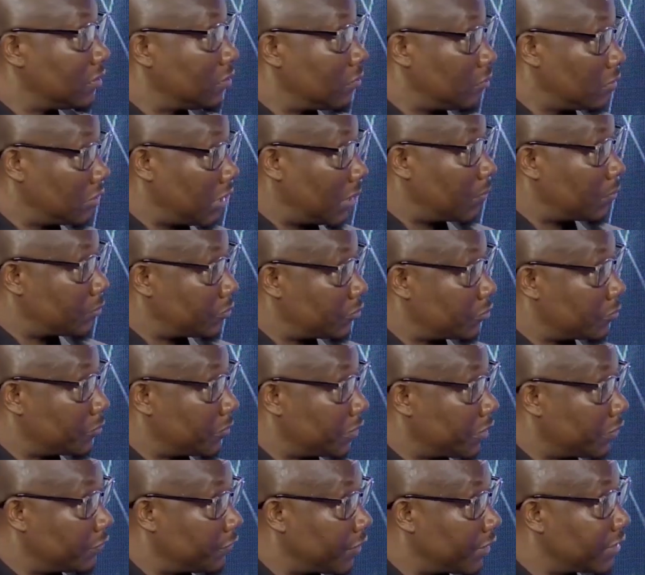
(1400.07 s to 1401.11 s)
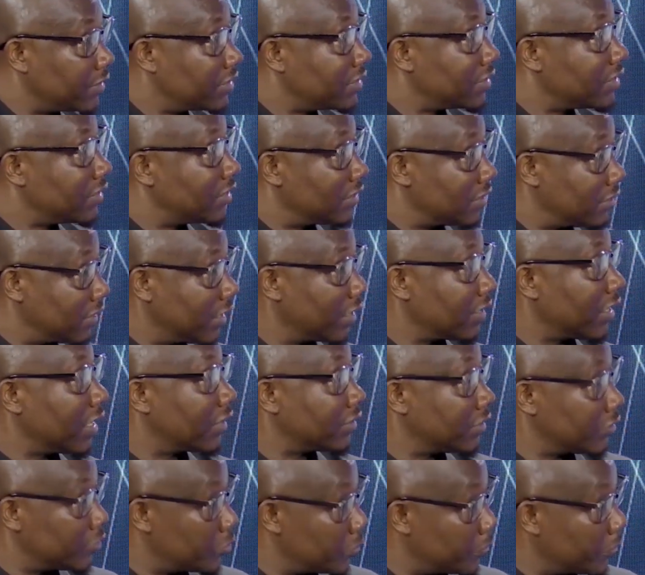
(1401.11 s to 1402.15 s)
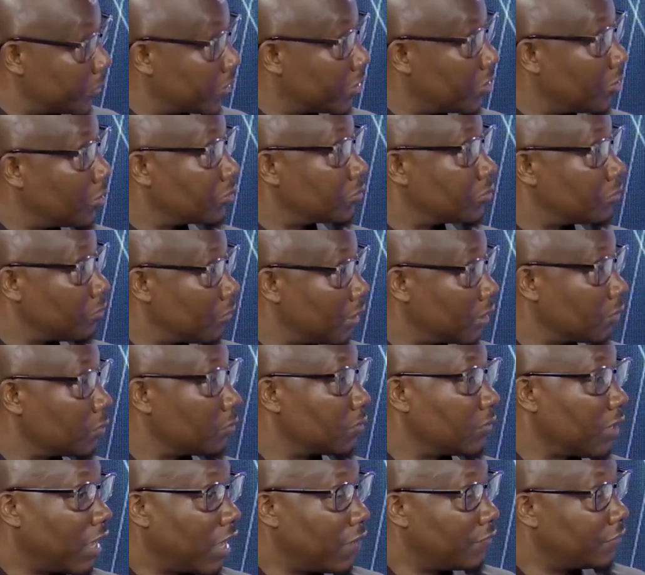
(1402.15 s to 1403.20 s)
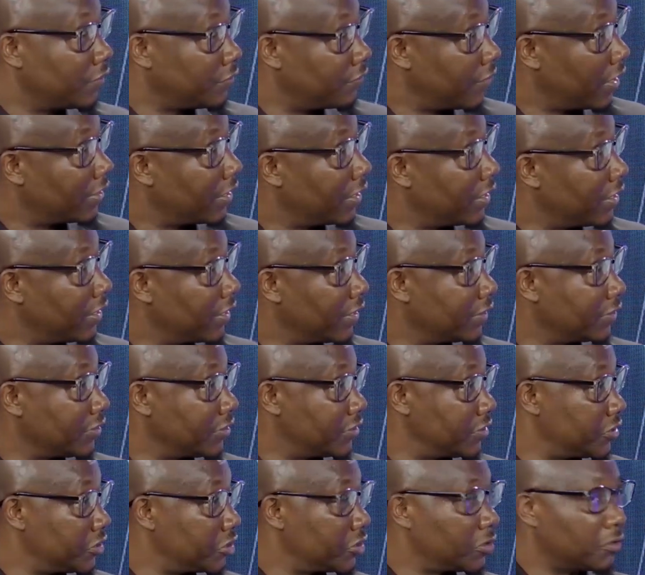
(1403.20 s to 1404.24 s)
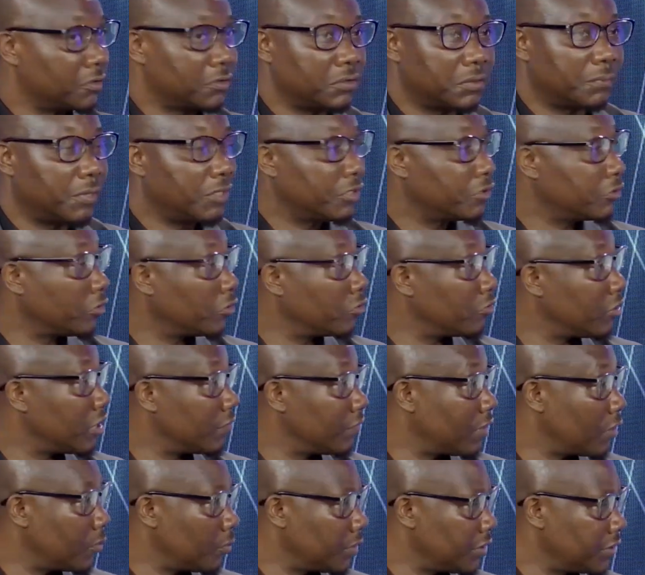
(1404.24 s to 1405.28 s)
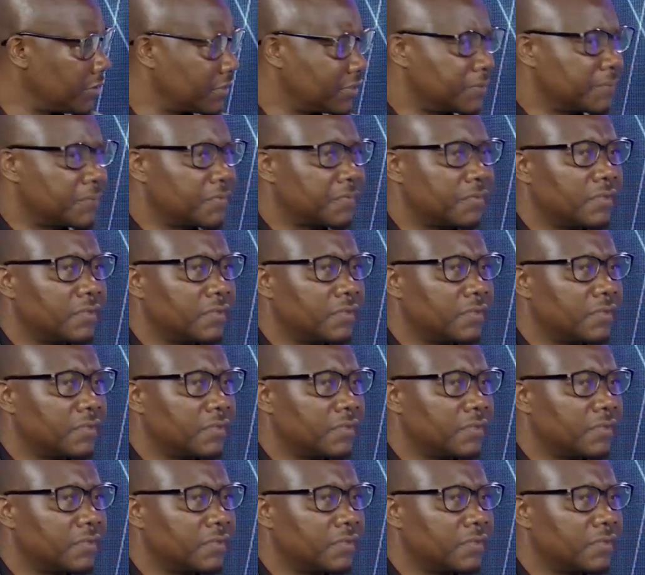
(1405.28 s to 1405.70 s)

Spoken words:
which happens to be the first, then at the Supreme Court, where we have the final decision, depending on whoever wins.